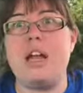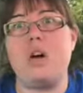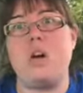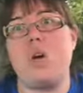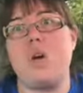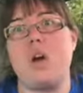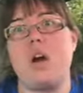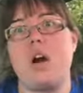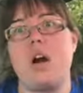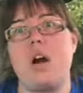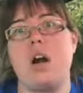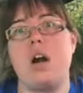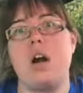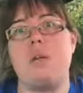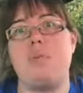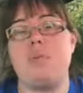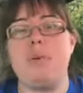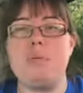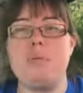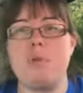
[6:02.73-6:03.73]

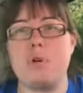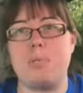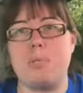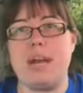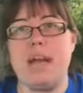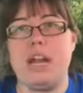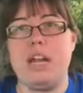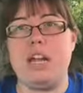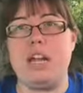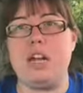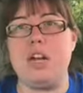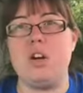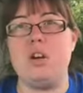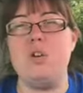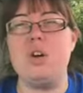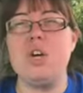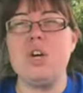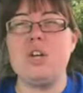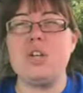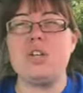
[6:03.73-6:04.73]
or people are mad at you.
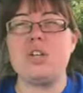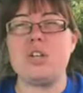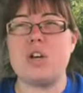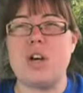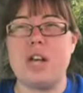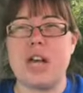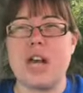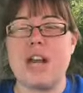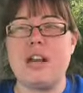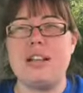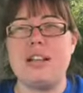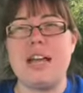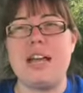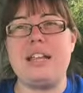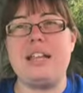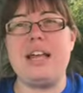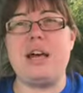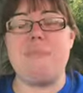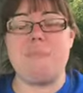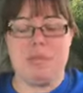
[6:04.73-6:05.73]
So I kind of
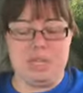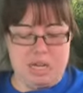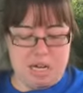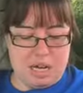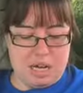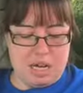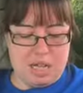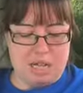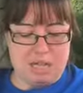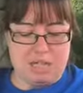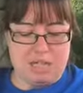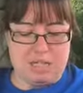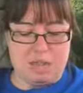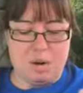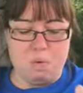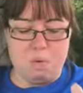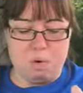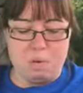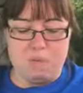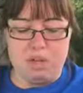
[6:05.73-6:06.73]
like that, because
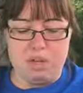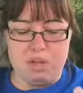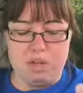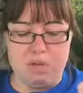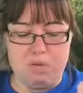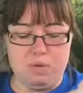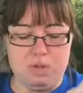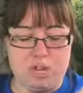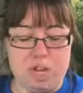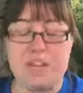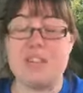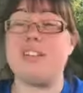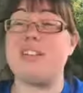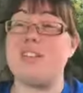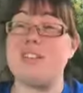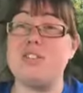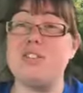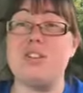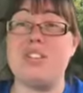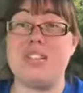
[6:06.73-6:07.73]
a woman who does
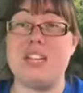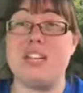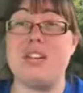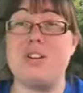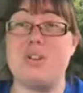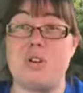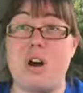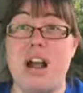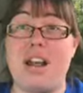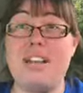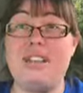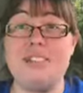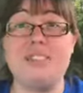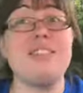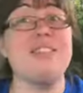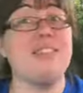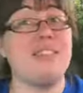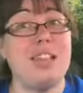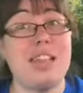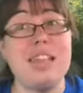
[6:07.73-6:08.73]
understand Christ,
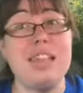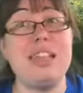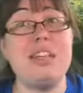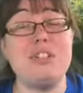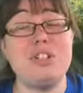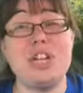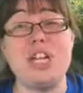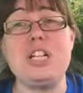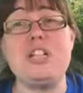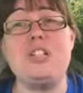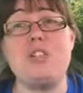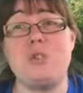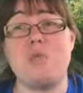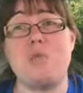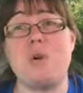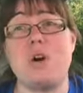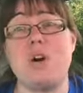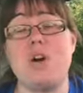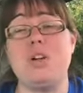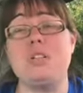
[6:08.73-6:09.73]
they can change the
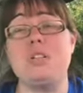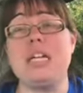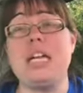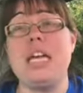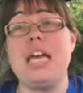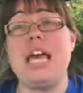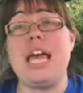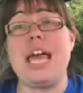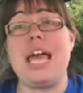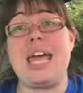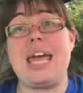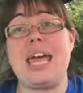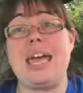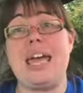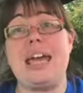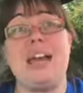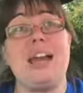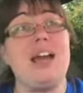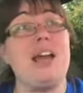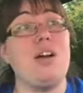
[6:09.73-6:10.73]
world.
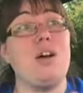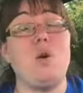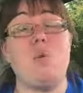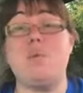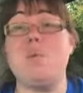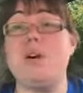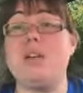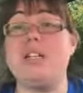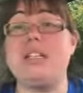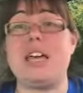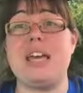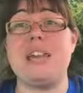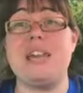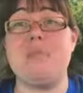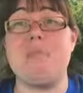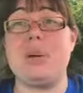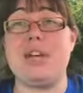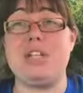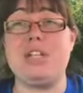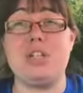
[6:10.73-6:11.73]
And I hope one day
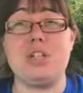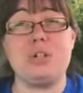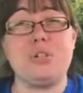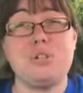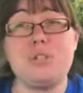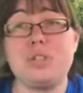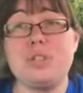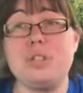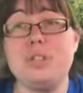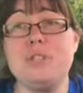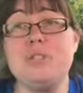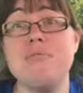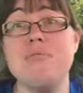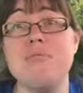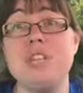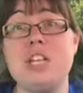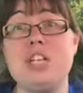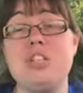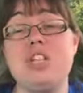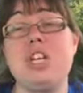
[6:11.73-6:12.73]
that my children
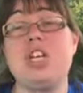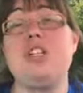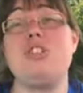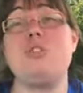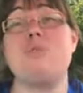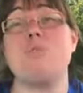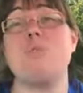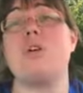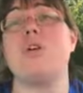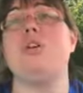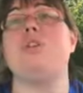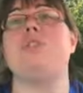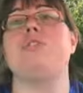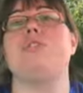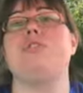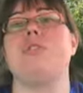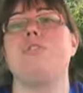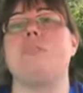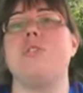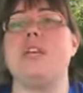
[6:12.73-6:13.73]
can change the world
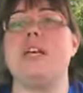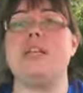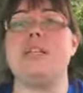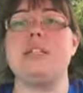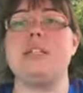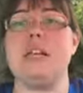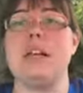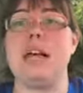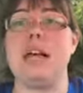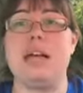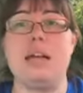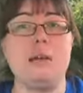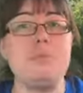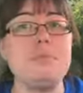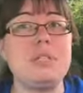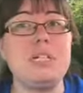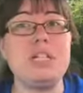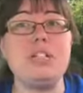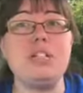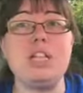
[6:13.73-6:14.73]
from things that I am
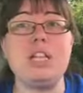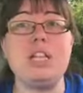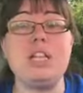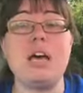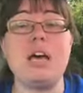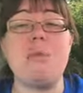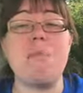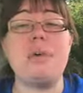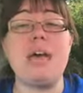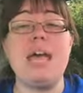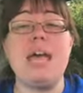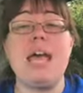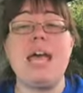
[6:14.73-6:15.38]
teaching them.